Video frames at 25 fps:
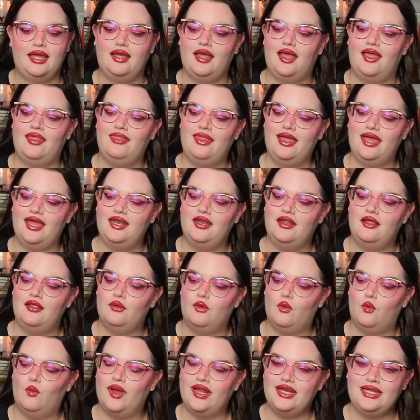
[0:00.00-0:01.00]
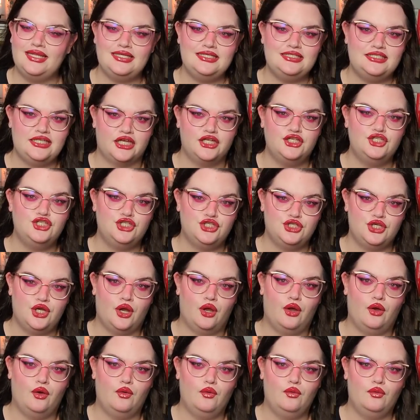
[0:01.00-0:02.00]
And then when he does
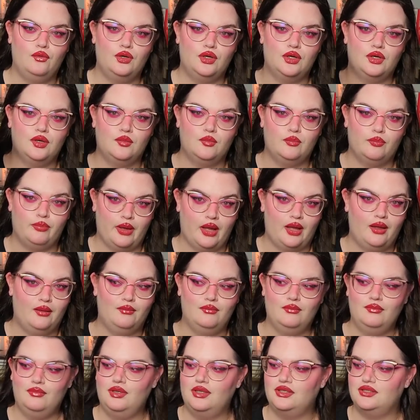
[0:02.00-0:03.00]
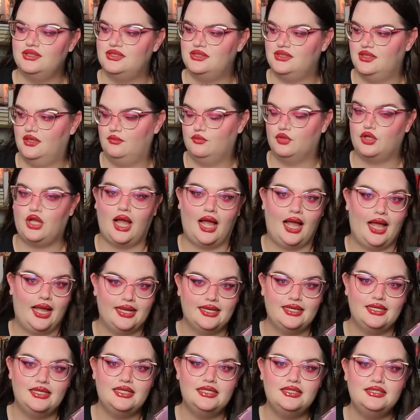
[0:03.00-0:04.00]
show Bum some
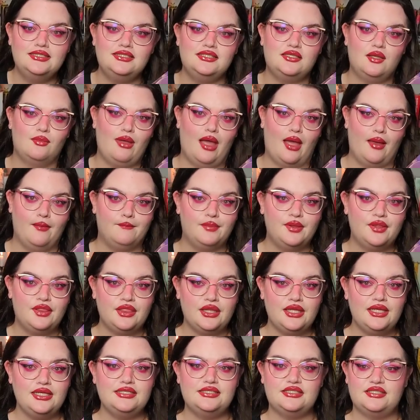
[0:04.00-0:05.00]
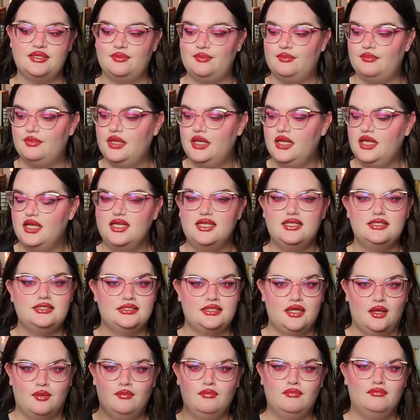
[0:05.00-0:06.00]
kindness, some empathy,
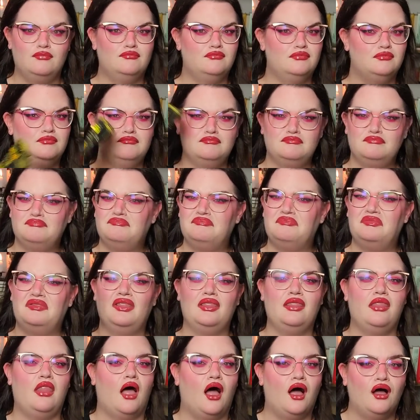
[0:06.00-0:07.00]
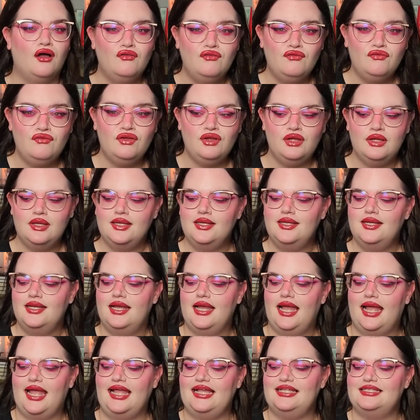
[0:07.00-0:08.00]
some love,
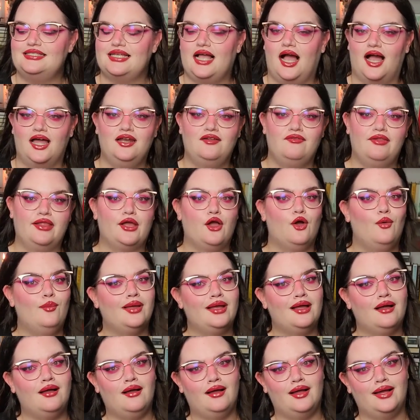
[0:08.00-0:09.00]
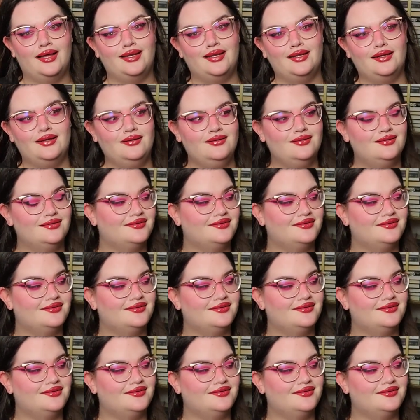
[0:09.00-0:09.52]
it's kind of like, oh my god,